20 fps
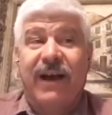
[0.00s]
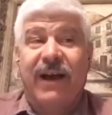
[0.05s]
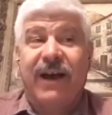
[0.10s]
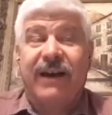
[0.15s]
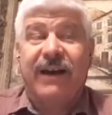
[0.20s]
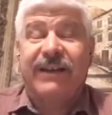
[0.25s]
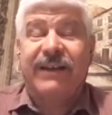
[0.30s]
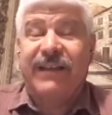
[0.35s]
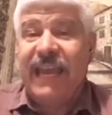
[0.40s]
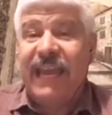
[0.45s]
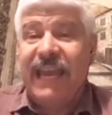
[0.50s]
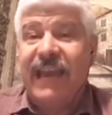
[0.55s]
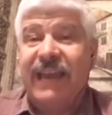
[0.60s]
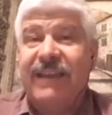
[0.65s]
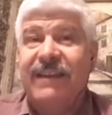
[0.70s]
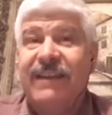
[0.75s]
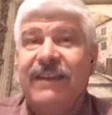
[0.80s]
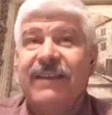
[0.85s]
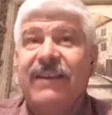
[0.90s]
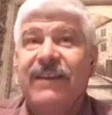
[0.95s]

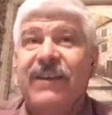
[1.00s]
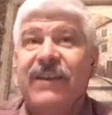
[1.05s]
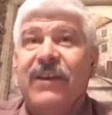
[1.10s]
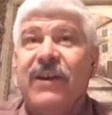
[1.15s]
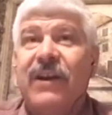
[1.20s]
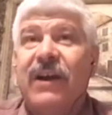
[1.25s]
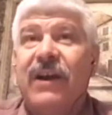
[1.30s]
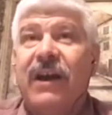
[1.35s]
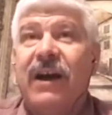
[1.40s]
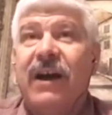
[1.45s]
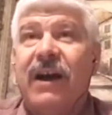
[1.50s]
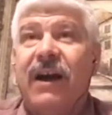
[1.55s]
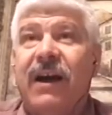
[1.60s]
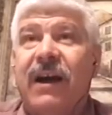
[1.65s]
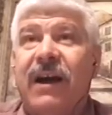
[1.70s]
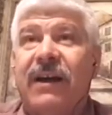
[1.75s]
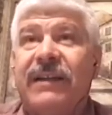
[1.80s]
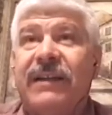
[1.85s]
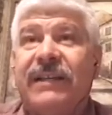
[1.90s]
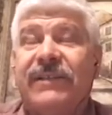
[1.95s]
again,
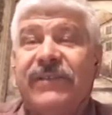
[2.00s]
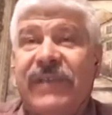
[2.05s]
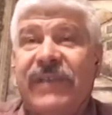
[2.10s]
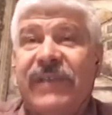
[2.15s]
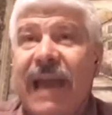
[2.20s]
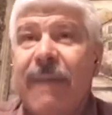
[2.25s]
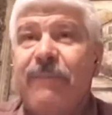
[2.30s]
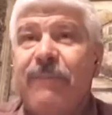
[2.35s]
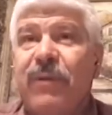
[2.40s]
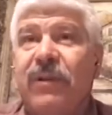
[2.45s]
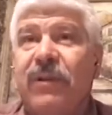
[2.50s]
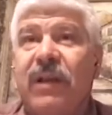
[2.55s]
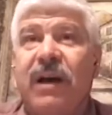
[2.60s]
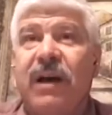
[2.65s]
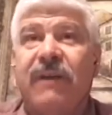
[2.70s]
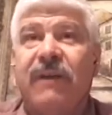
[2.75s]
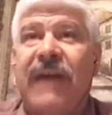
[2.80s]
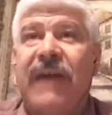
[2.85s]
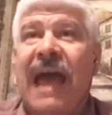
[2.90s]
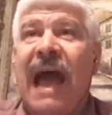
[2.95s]
an example
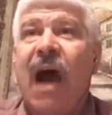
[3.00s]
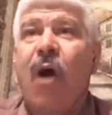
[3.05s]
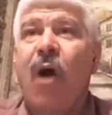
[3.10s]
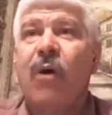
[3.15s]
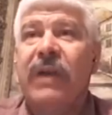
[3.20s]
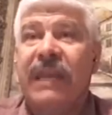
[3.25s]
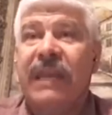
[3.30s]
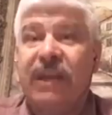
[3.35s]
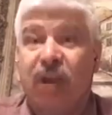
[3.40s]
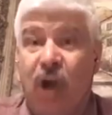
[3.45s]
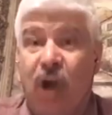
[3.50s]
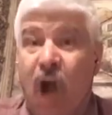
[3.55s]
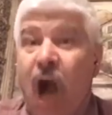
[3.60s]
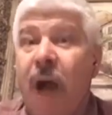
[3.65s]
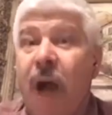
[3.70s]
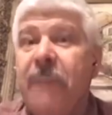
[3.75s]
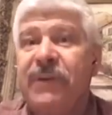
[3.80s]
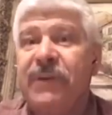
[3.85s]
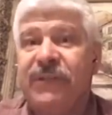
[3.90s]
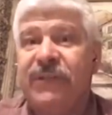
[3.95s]
of how
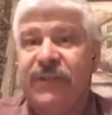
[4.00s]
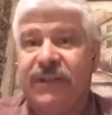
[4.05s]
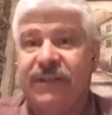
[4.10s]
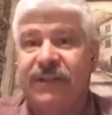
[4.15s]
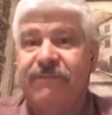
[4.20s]
incompetent